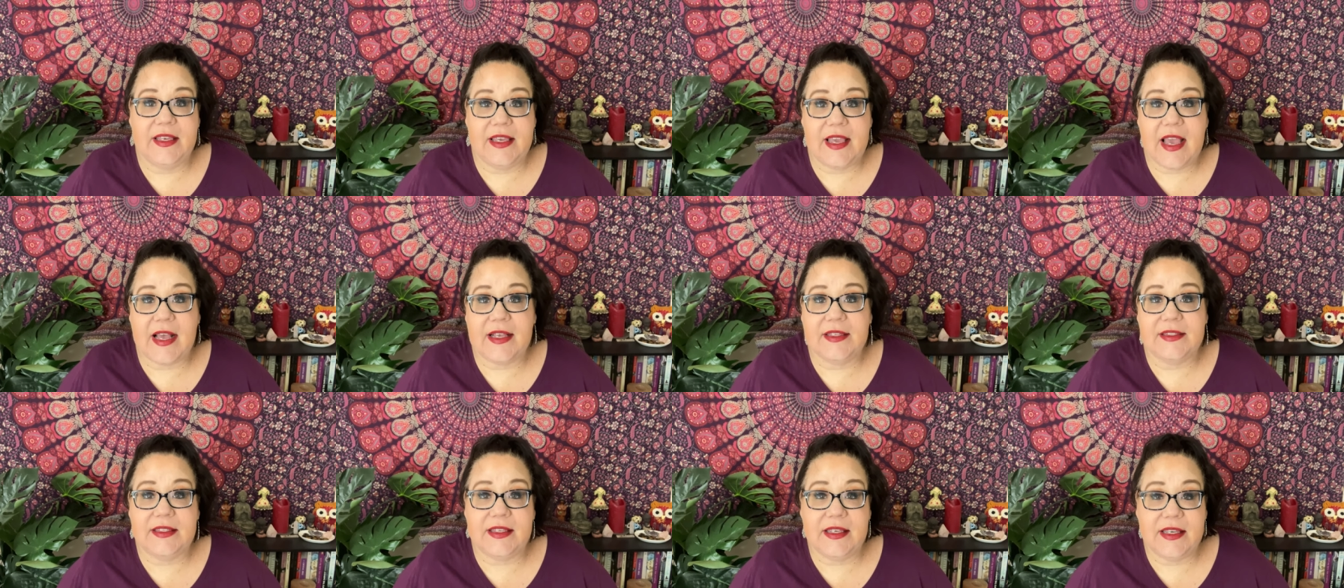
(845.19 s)

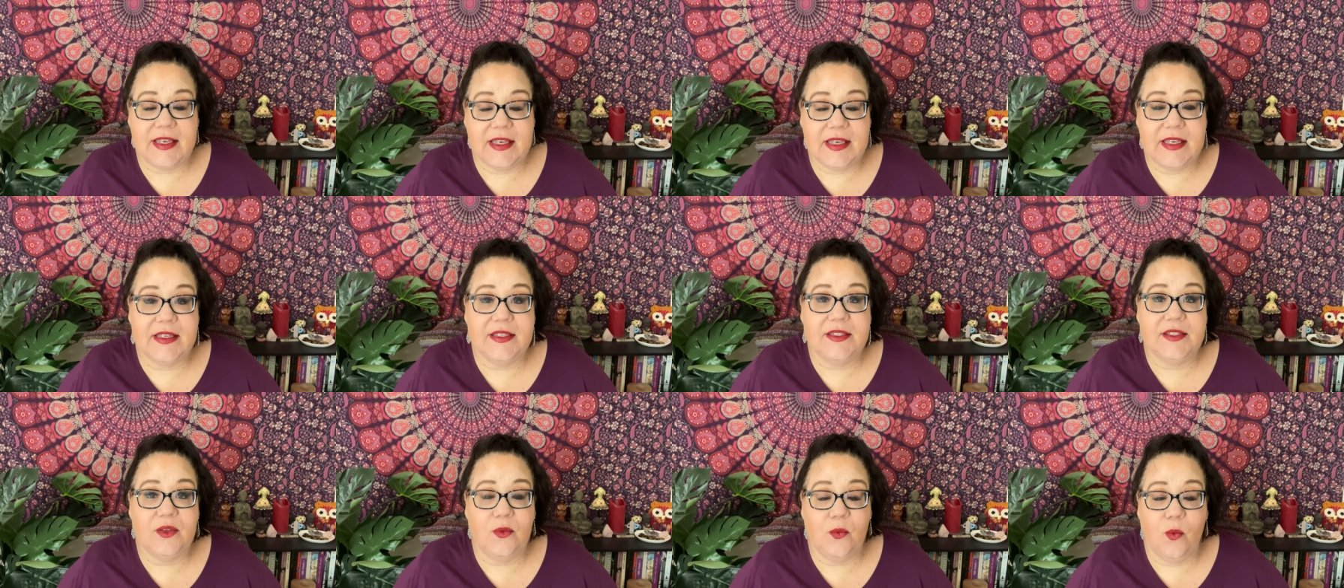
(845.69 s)
yes, he
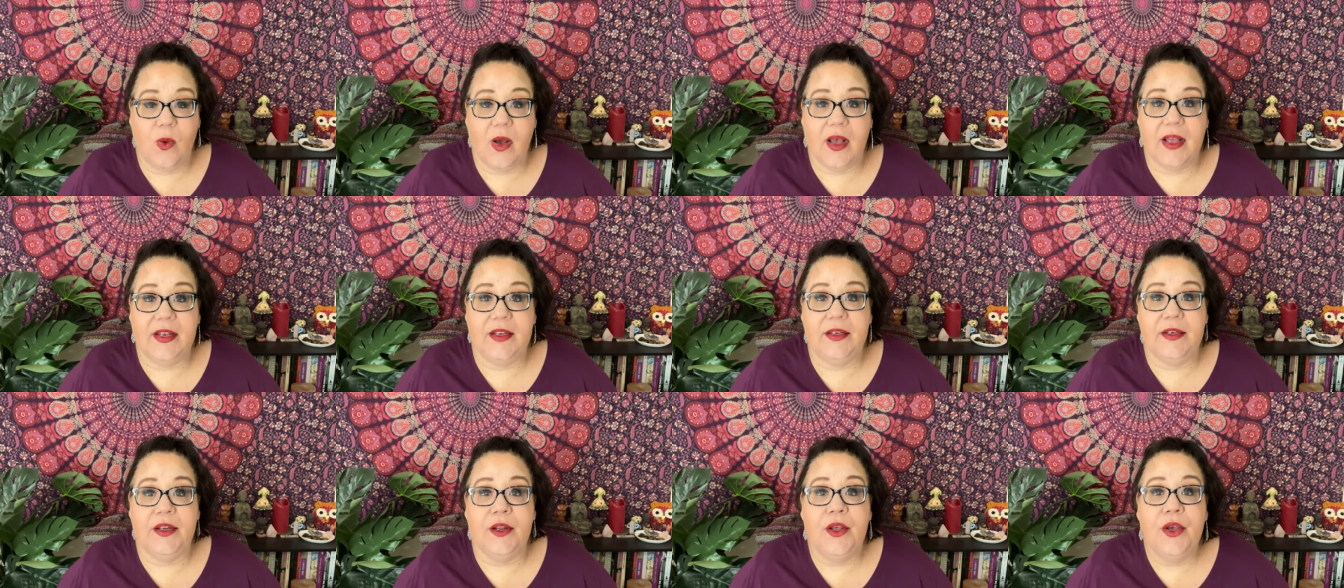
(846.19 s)
is the
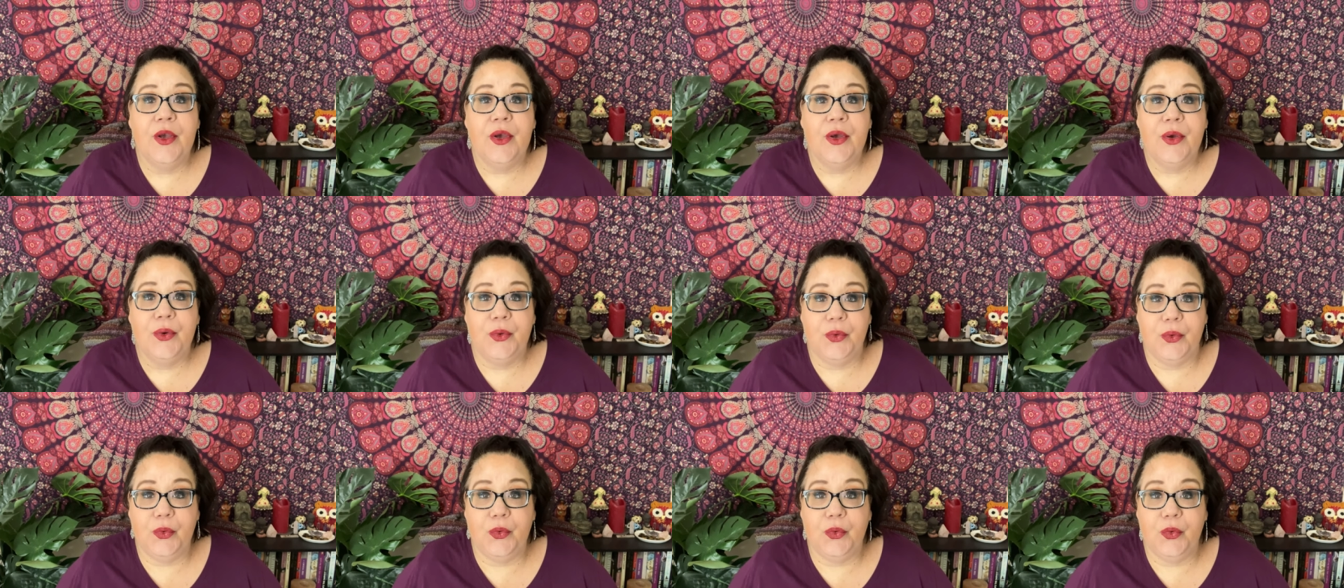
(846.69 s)
one
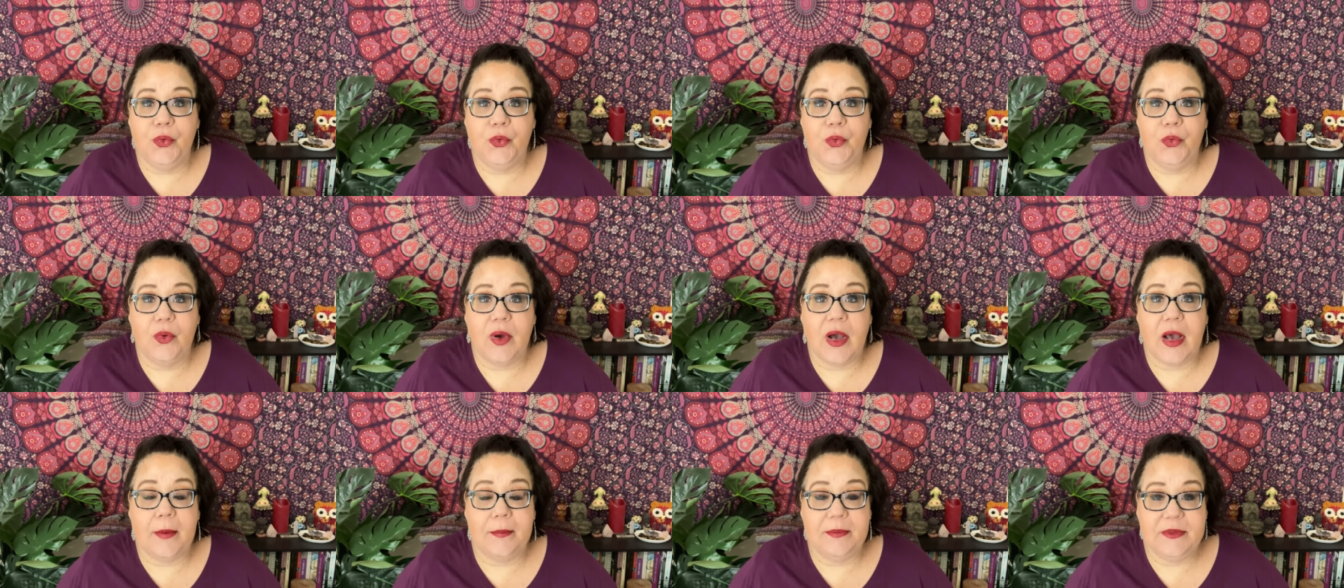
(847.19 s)

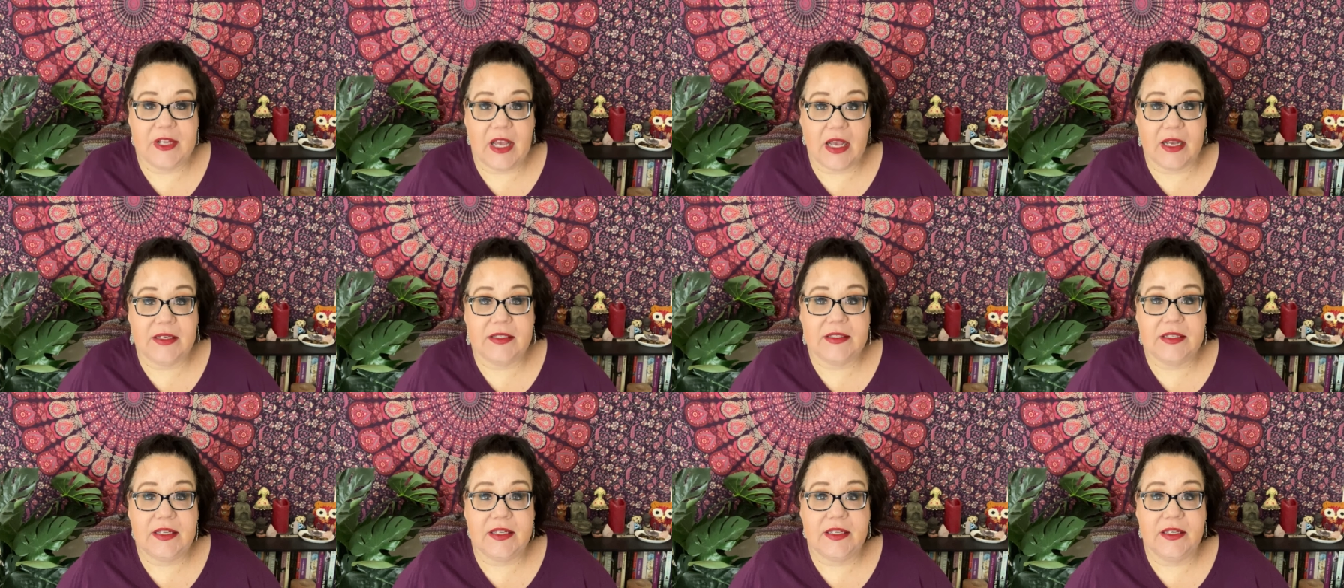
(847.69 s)
who
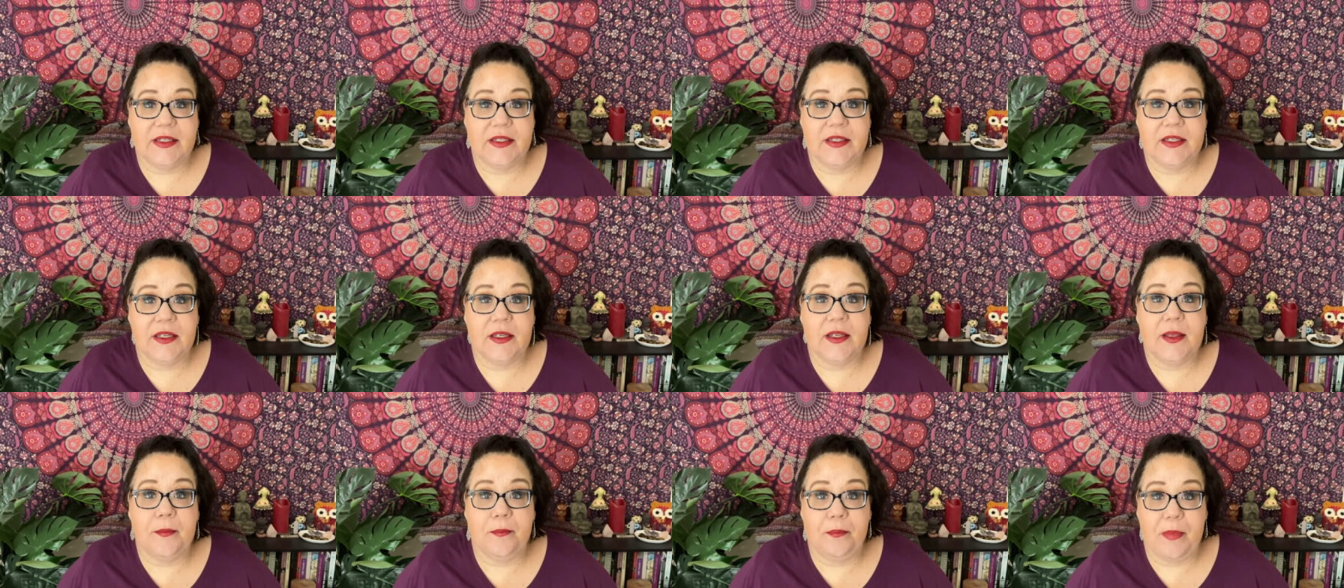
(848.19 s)

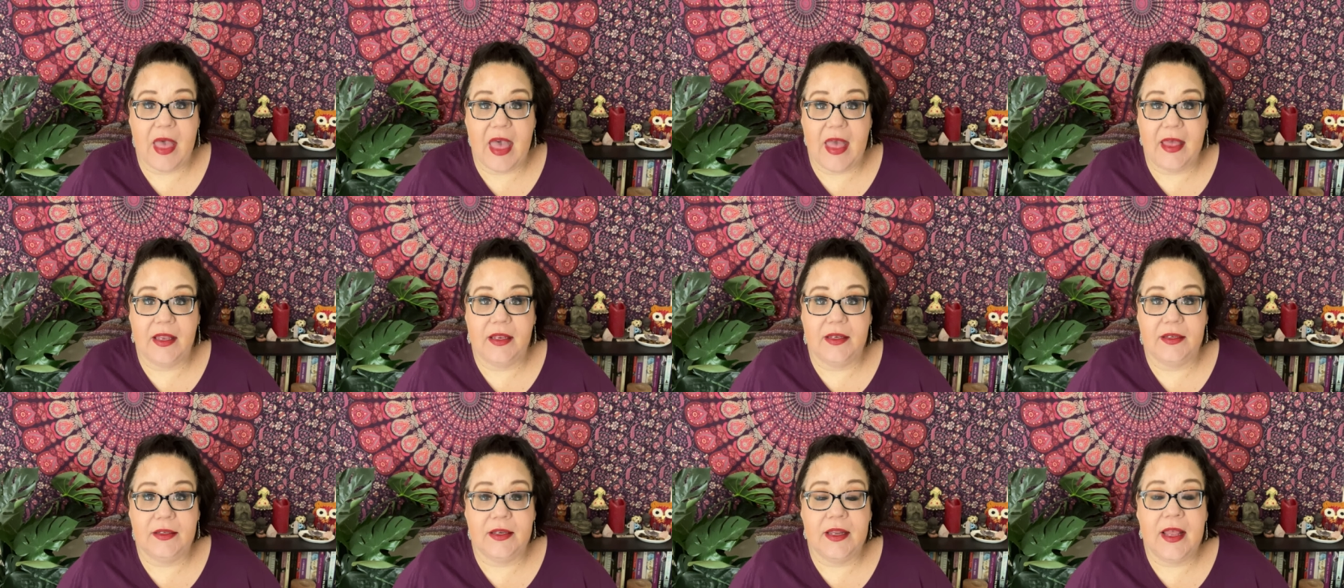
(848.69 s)
abducted
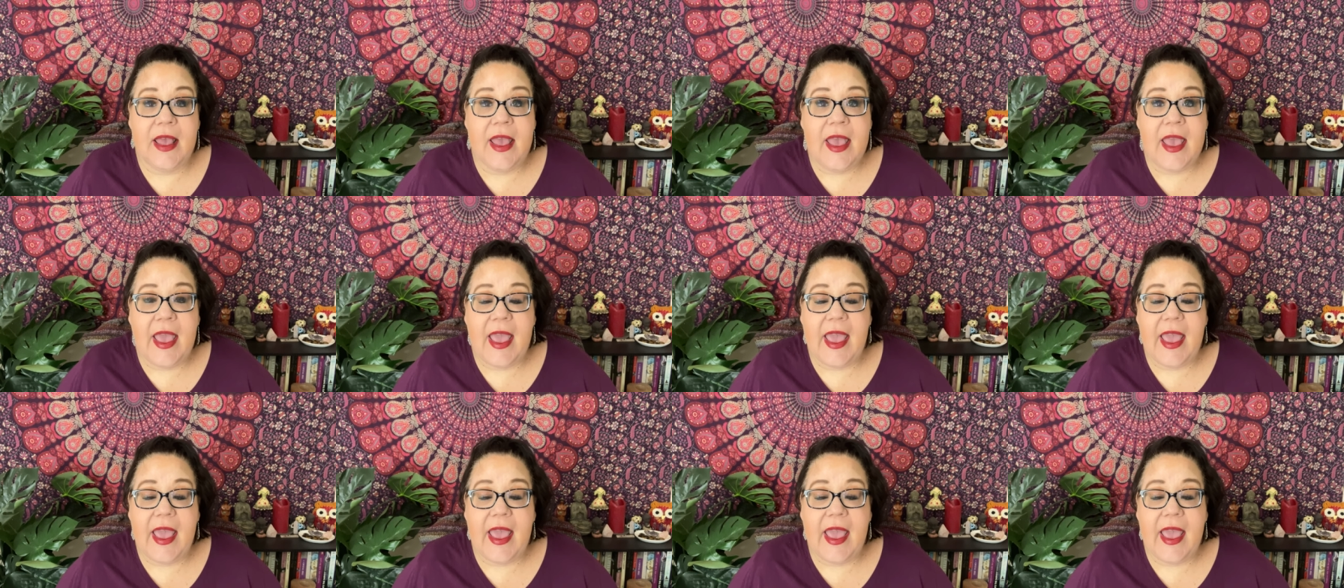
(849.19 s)
Ben.